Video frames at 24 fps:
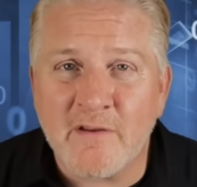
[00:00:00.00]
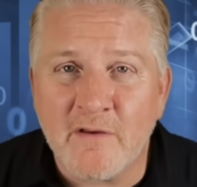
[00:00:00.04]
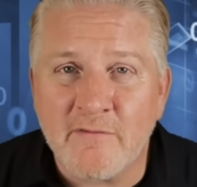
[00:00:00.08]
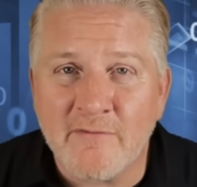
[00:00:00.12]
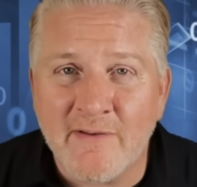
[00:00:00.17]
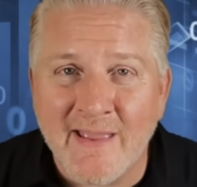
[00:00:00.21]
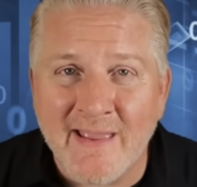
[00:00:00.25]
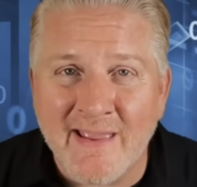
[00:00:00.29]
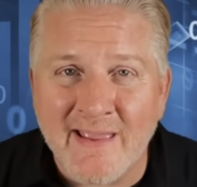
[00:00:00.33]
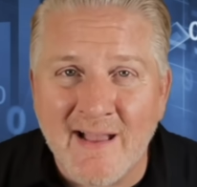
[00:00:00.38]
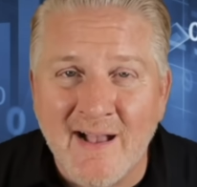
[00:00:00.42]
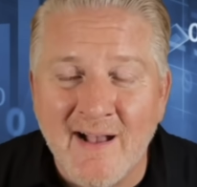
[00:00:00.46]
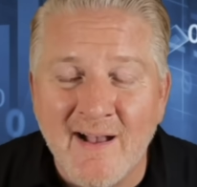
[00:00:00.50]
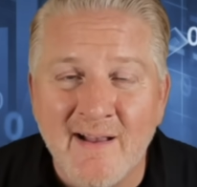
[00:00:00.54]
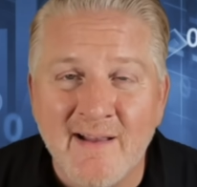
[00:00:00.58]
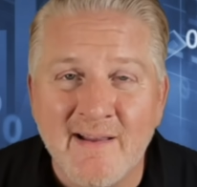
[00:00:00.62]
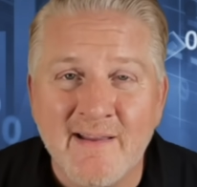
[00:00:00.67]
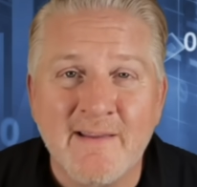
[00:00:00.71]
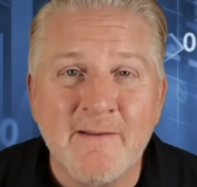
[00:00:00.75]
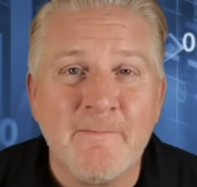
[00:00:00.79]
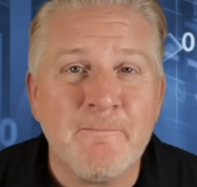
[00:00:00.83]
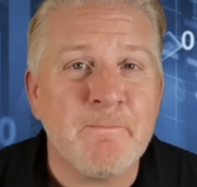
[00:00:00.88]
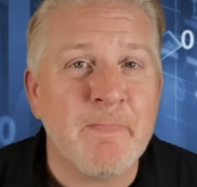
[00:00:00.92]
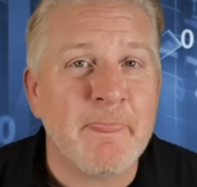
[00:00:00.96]
of
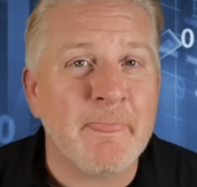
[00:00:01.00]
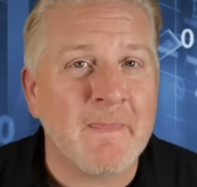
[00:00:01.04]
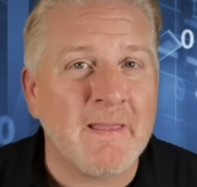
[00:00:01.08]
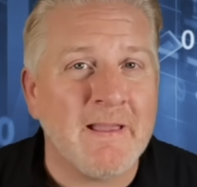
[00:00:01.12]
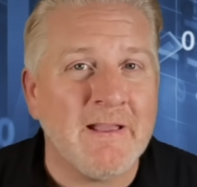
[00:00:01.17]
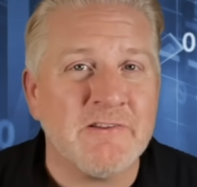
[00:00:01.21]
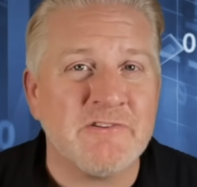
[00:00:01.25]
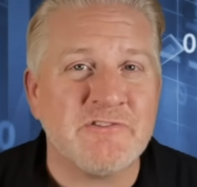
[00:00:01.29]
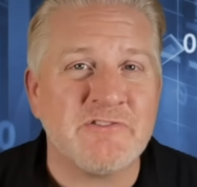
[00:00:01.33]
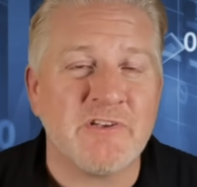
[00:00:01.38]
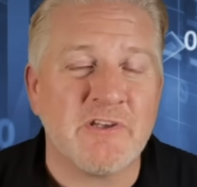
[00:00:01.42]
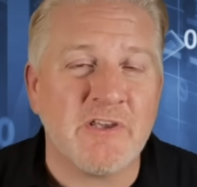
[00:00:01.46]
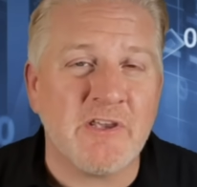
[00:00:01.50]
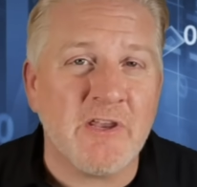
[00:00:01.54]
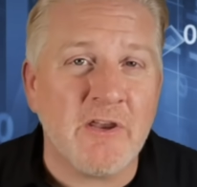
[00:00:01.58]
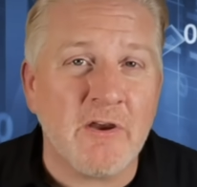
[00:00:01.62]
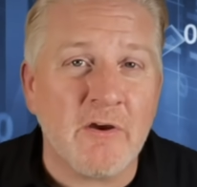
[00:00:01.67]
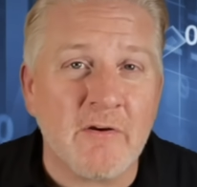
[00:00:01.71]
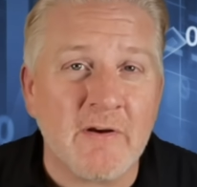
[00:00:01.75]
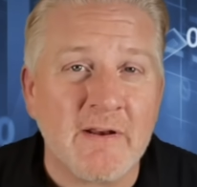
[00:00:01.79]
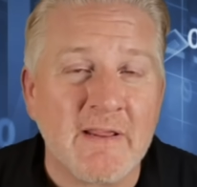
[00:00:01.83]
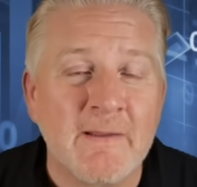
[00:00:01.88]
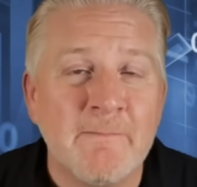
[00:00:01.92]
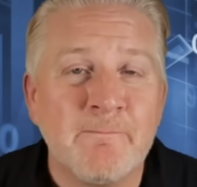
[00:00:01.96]
AI and
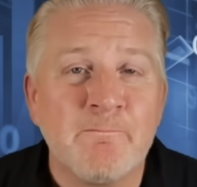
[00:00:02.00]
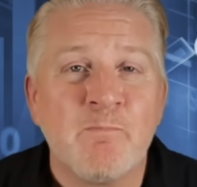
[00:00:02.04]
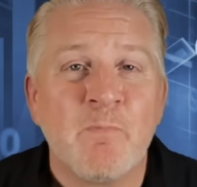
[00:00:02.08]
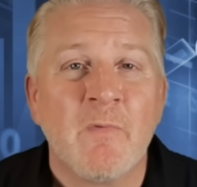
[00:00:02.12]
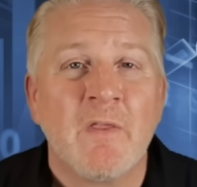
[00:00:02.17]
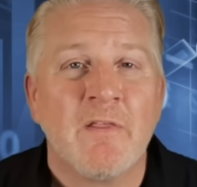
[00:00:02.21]
security.